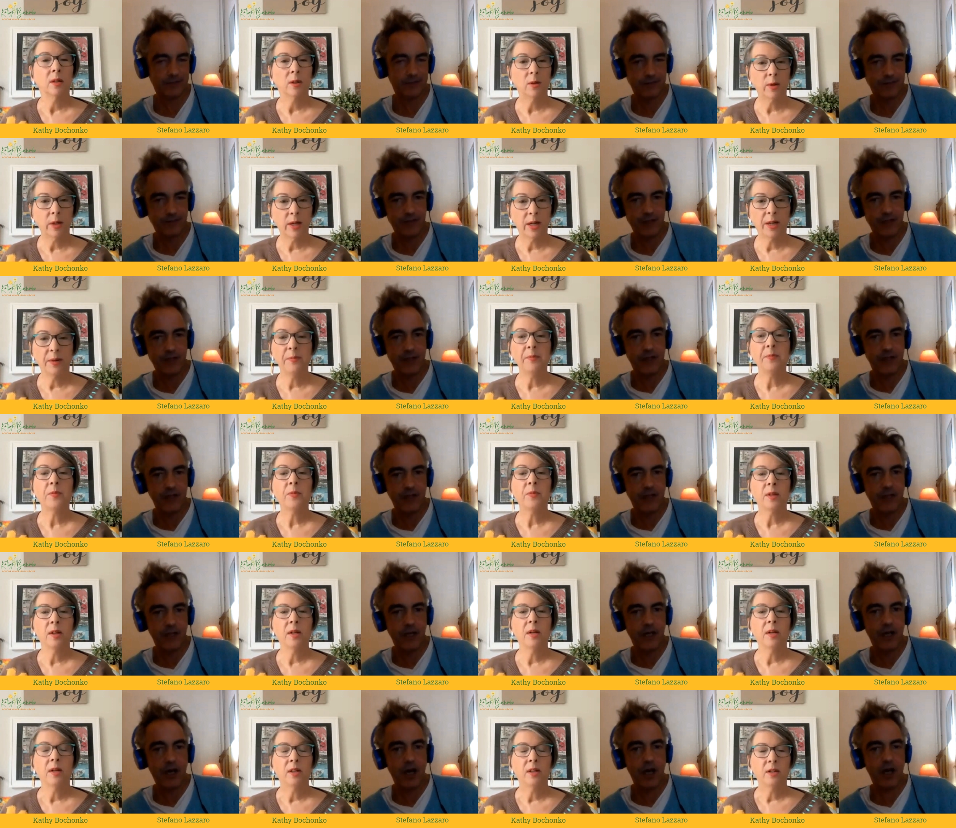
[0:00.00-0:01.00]
Speaker 1: Okay.
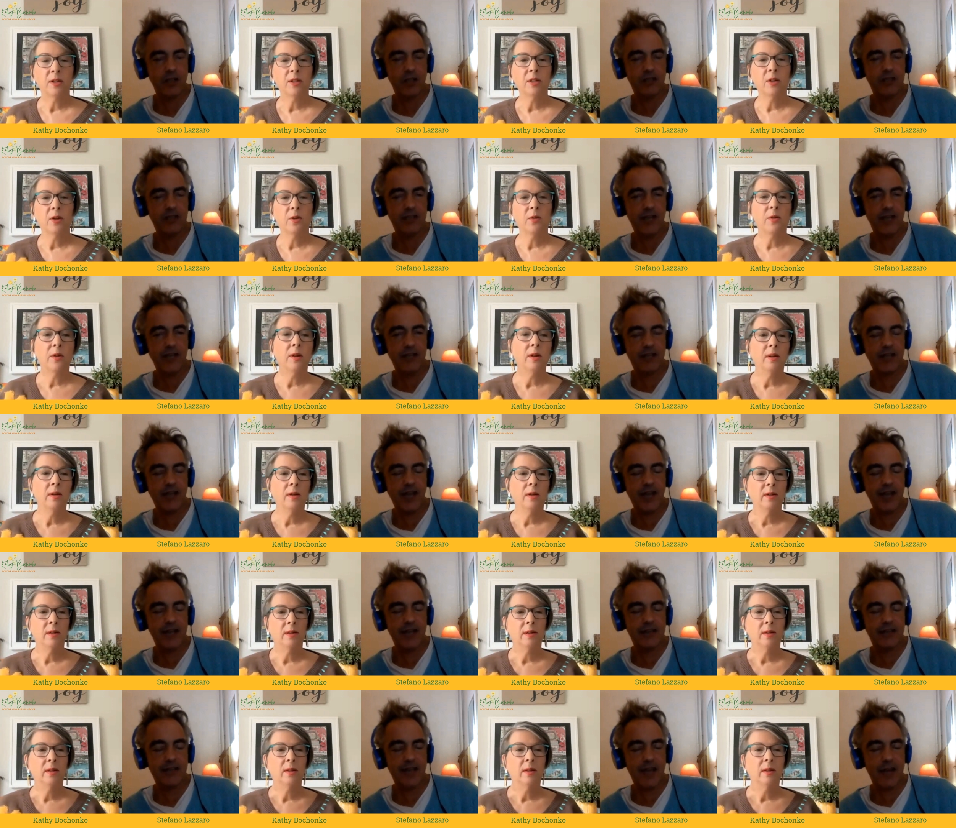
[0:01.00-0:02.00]
Contact and-
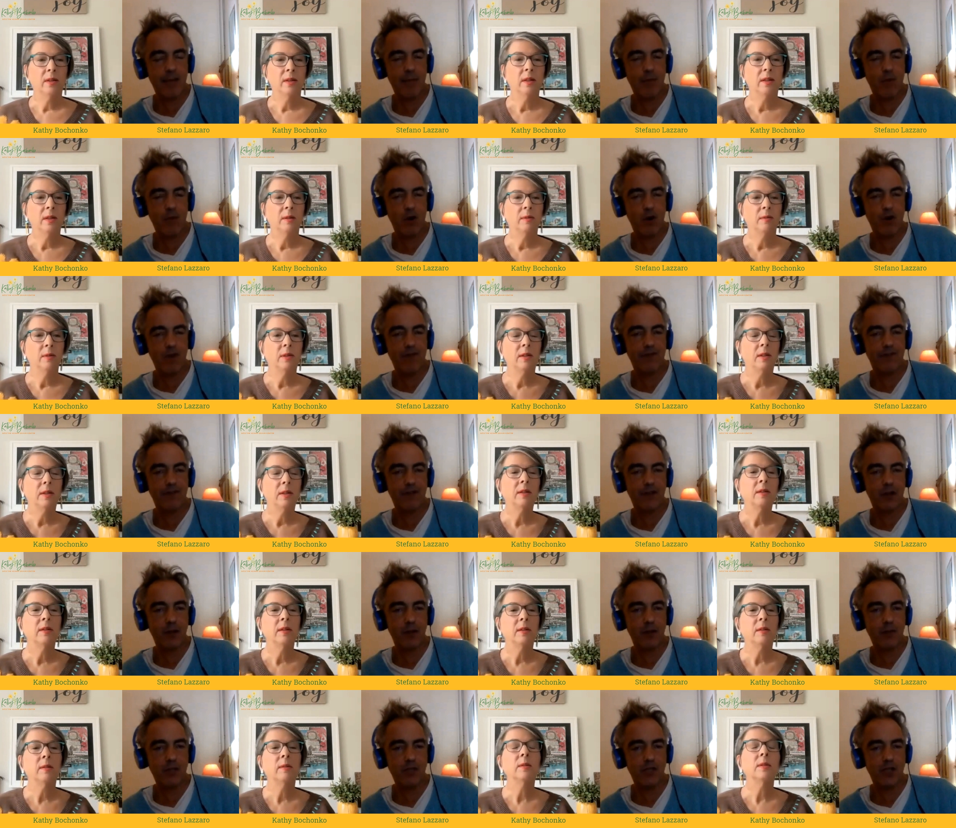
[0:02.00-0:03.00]
at
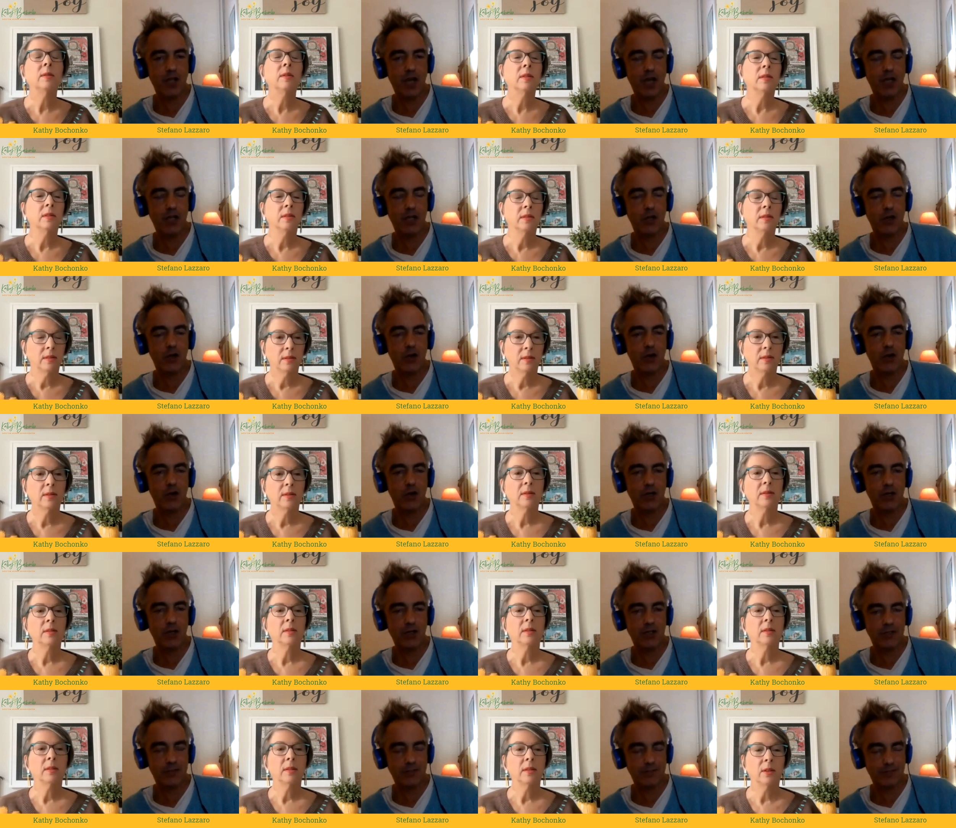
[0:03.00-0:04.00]

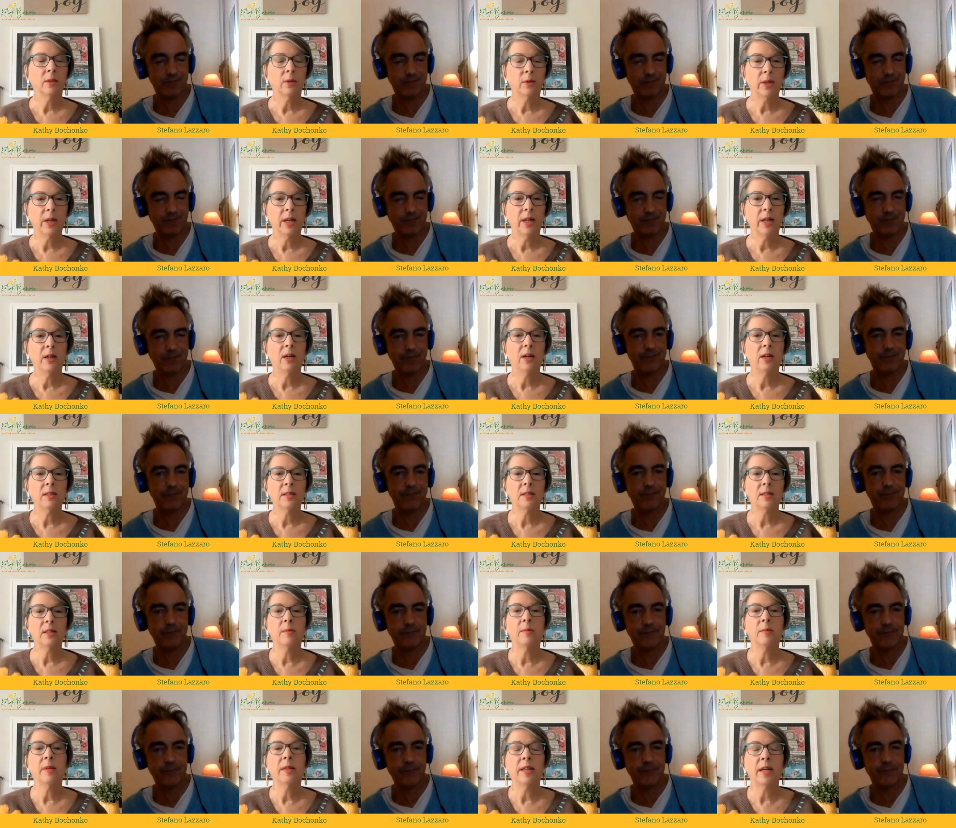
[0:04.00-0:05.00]
amorfilms.org.
Speaker 2: Okay,
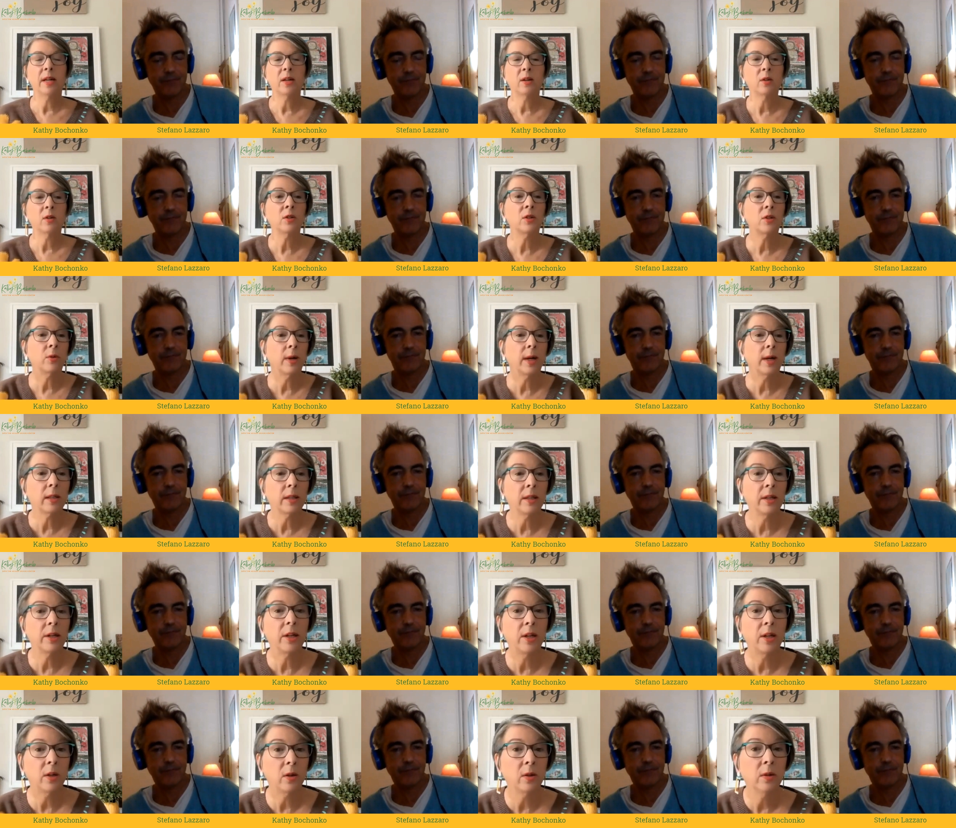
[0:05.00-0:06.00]
awesome. And that goes
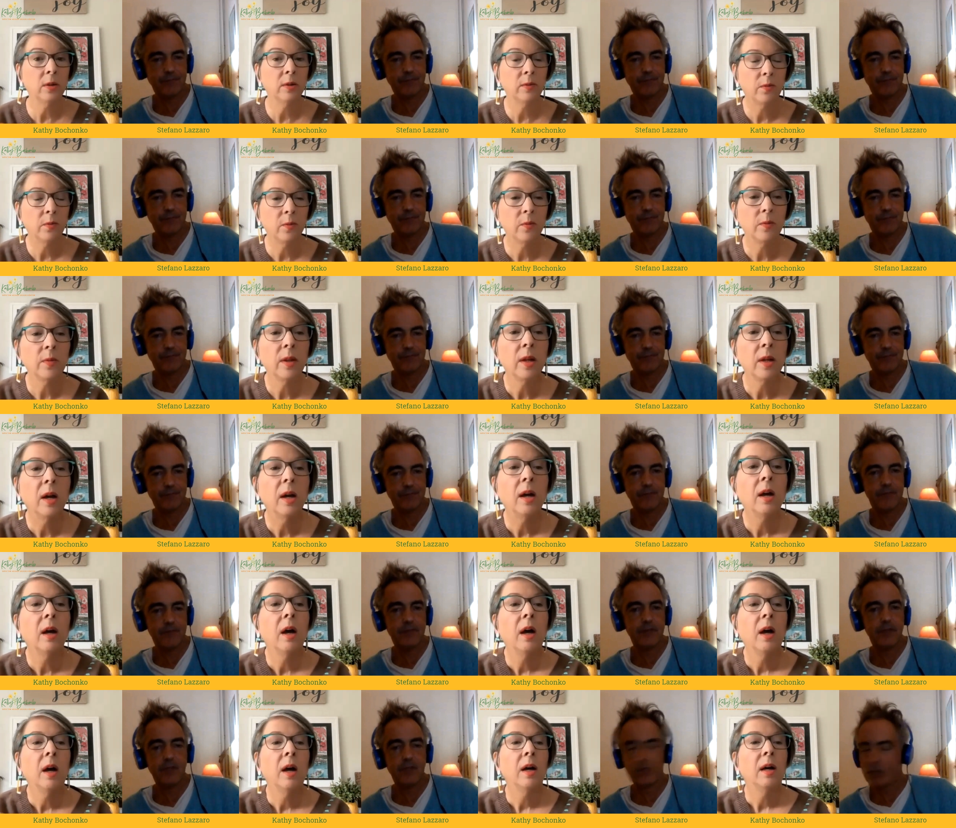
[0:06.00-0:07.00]
directly to you.
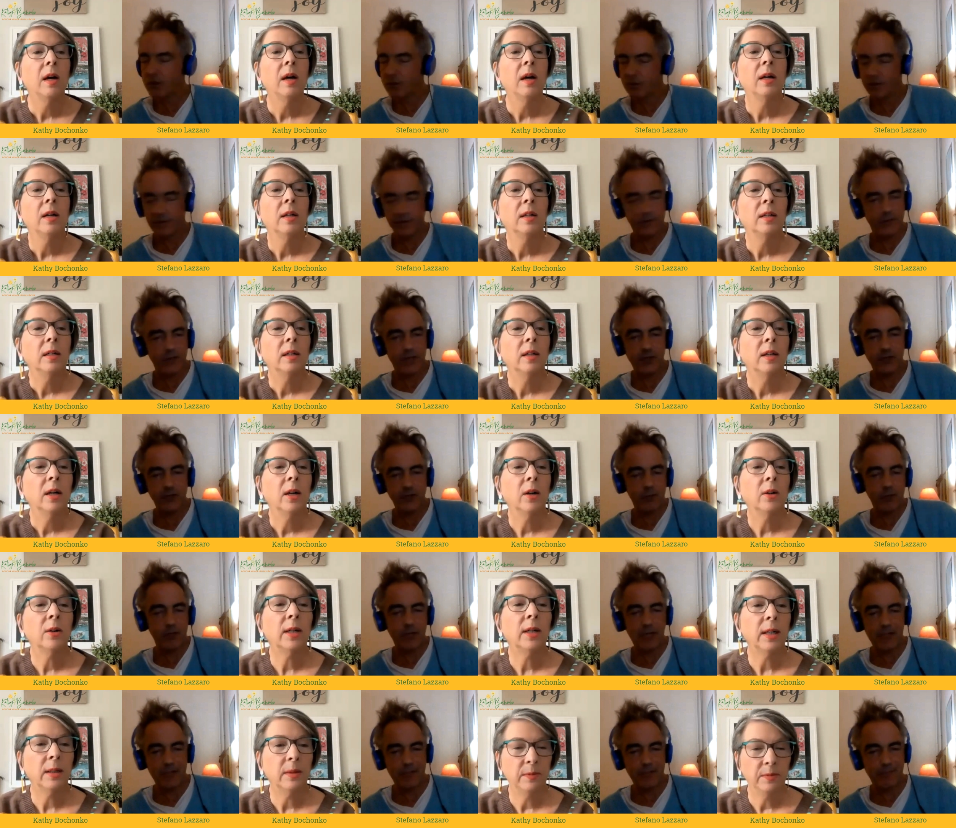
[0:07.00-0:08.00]
Speaker 1: Great to
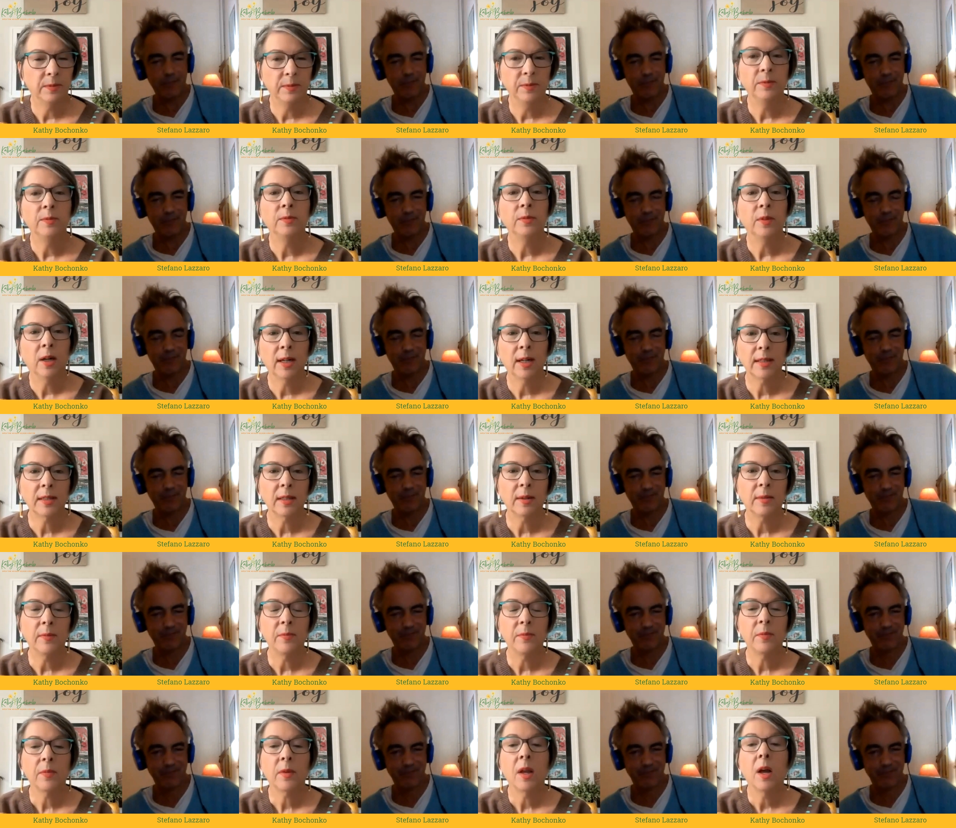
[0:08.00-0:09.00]
me.
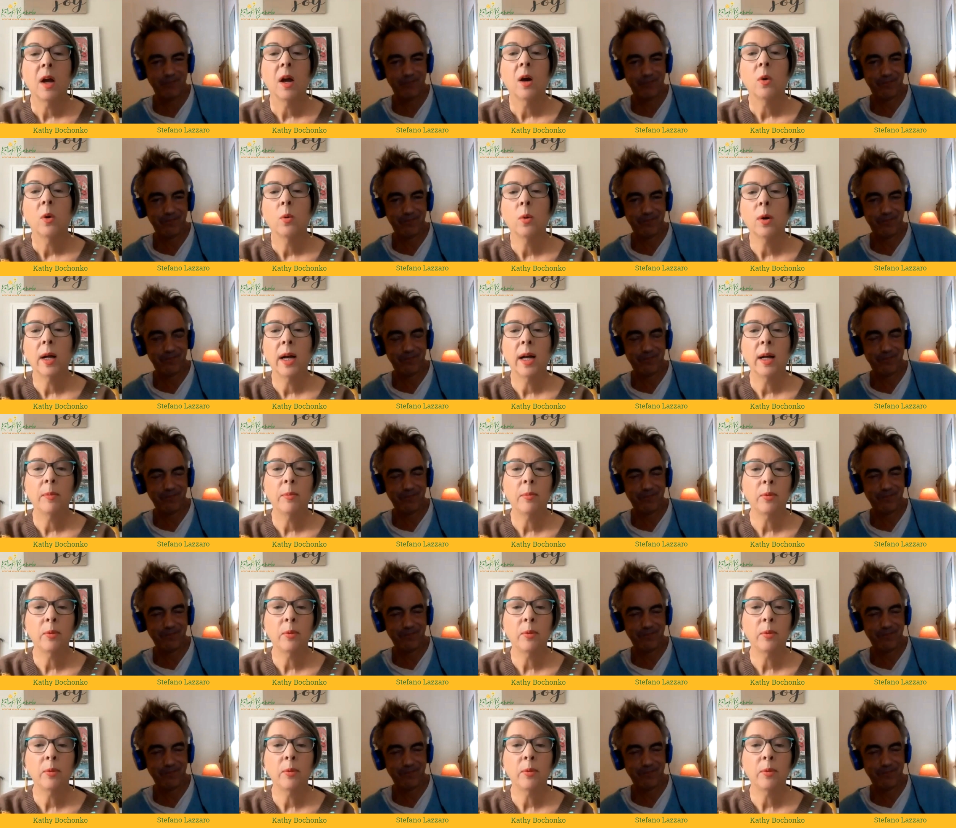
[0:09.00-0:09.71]
Speaker 2: Awesome. Well, I